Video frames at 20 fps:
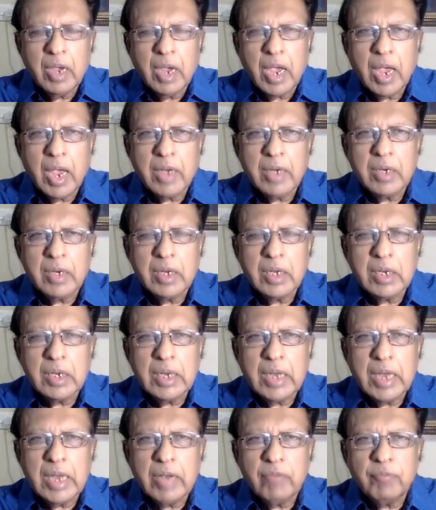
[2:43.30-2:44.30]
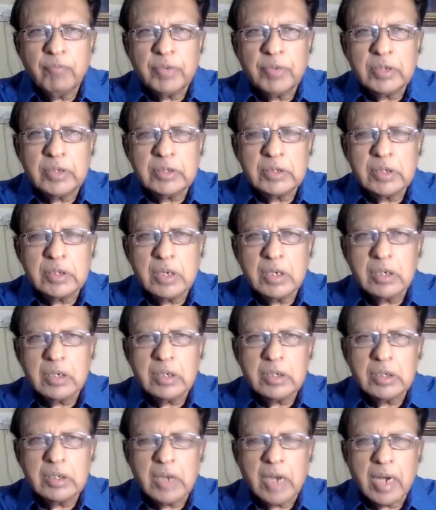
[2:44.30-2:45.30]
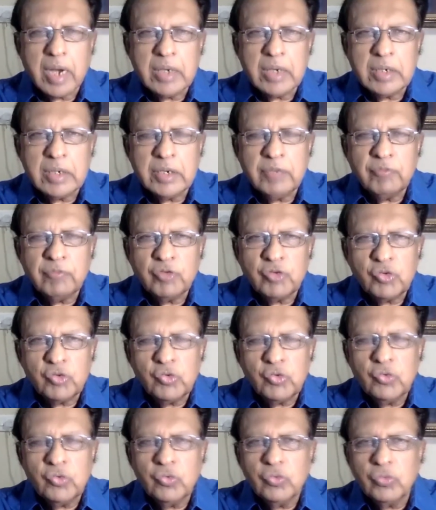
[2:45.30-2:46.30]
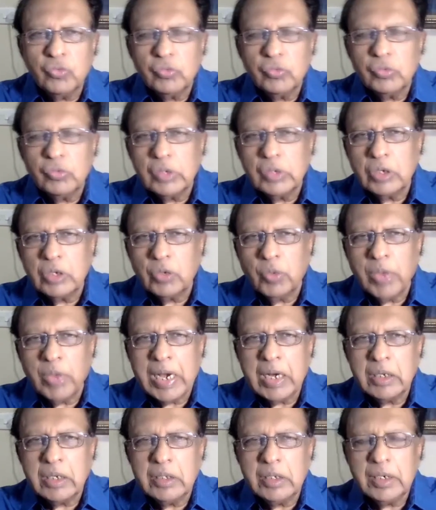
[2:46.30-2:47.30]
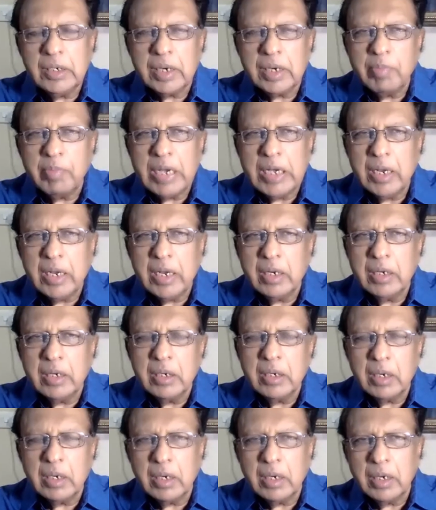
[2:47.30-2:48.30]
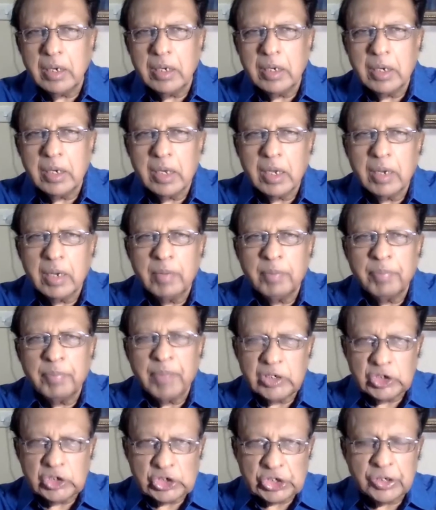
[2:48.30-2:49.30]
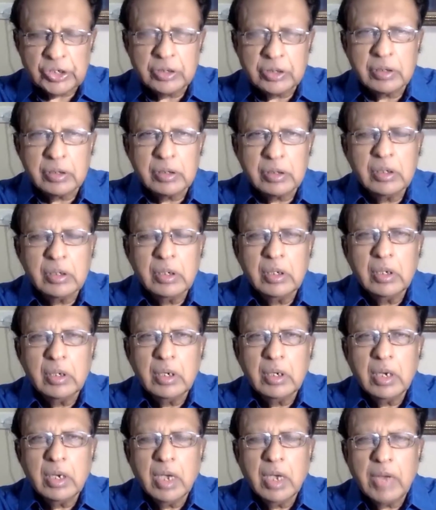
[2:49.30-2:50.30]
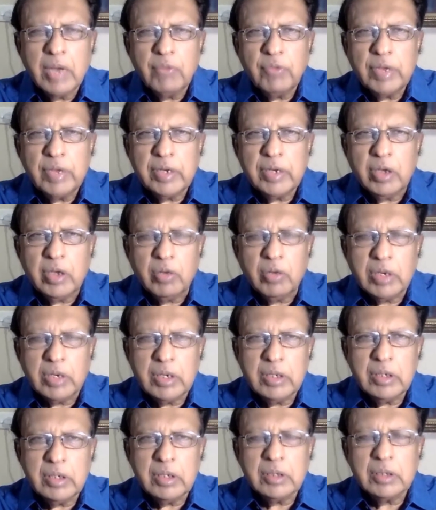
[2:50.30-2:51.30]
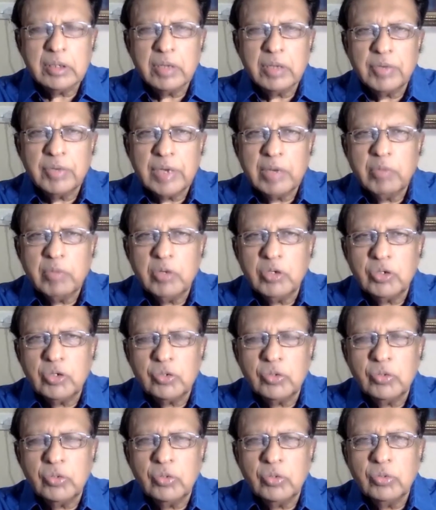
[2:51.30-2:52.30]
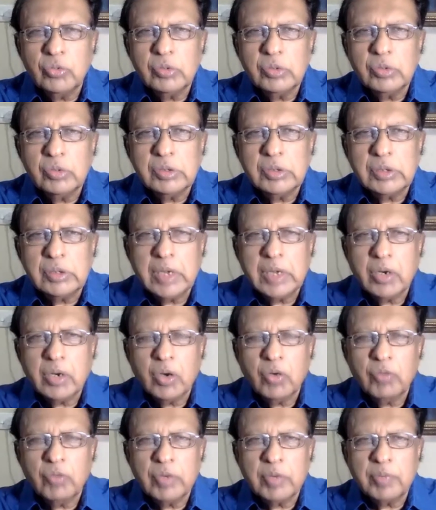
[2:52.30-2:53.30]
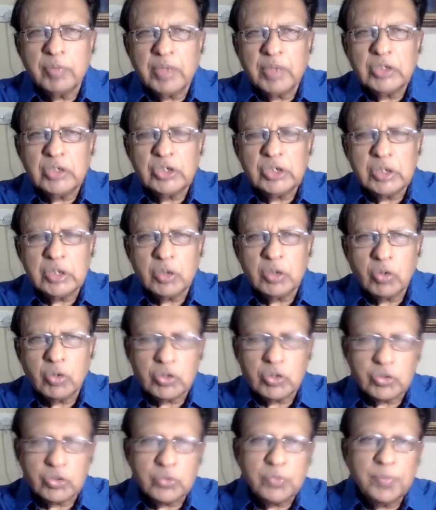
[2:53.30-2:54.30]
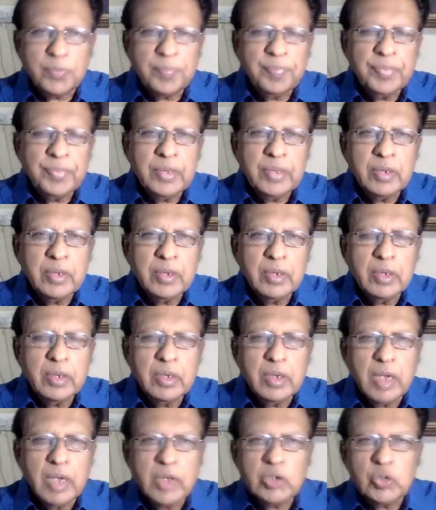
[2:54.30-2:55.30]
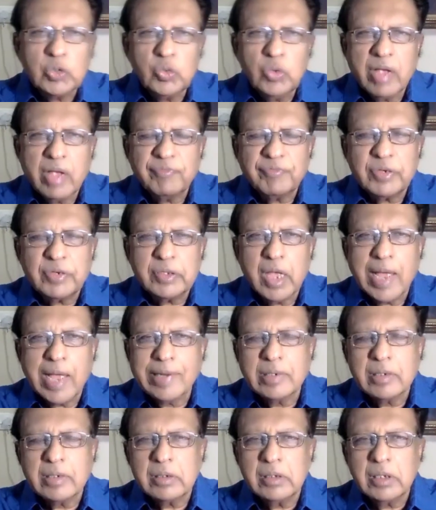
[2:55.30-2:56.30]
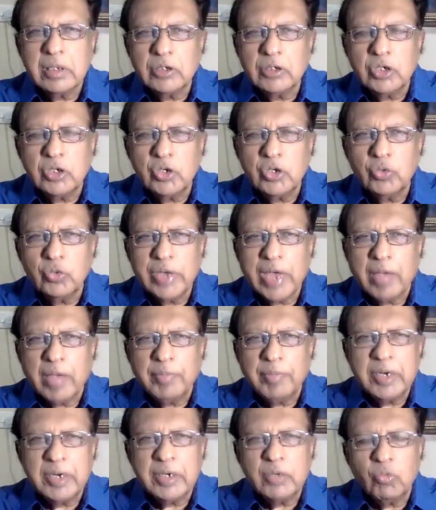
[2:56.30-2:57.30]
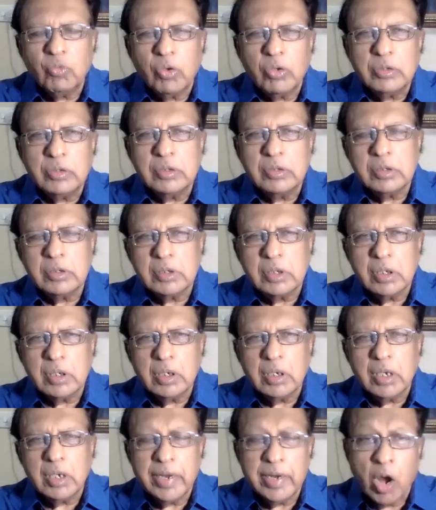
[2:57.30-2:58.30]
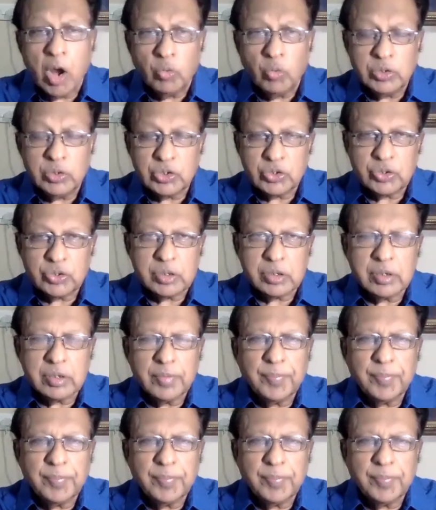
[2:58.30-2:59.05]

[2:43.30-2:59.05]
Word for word: and uh, gave personal directive to quell the rebellion in uh, Panjshir. And very quickly, they were able to take over Panjshir also. And soon after that, this new cabinet was uh, announced.